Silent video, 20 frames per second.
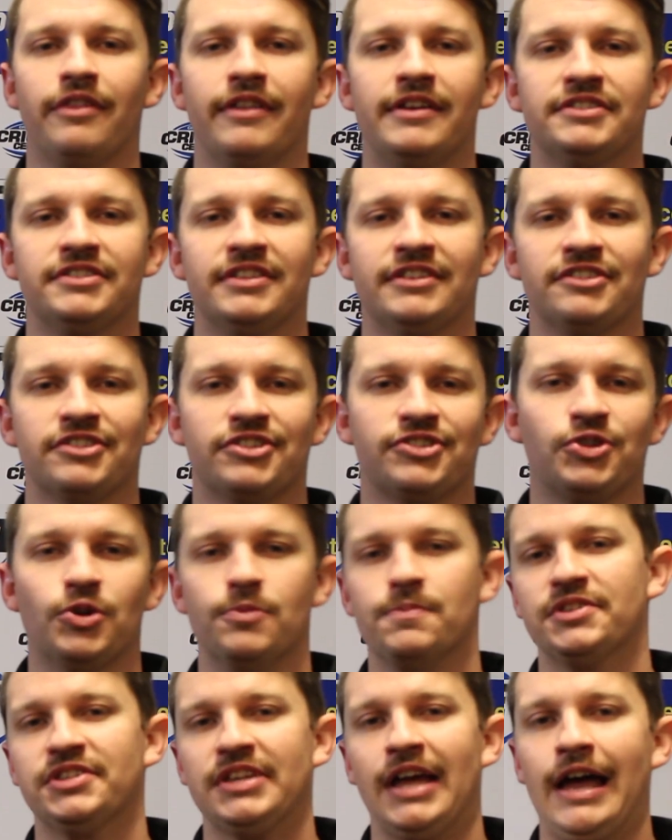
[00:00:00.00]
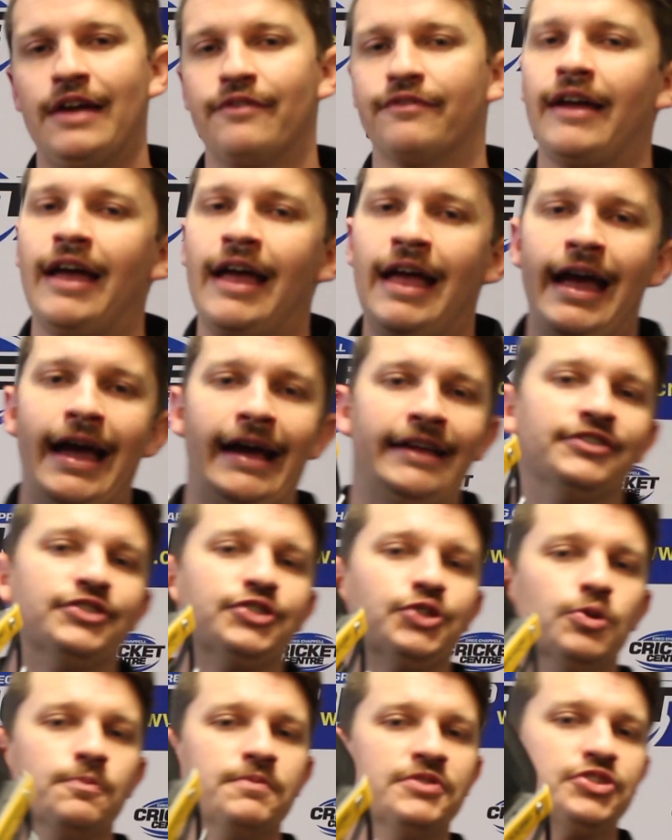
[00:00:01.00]
that these things are super safe and
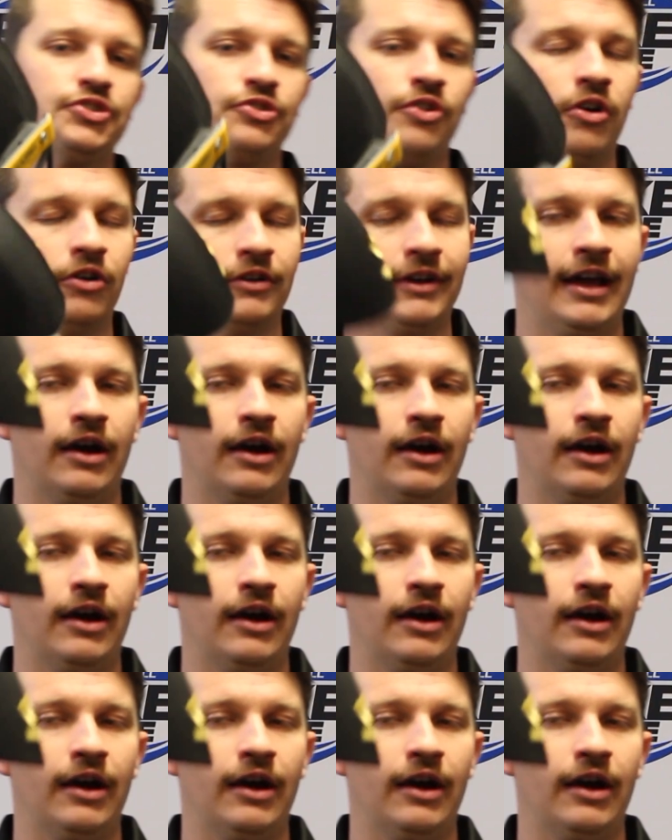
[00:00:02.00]
super strong.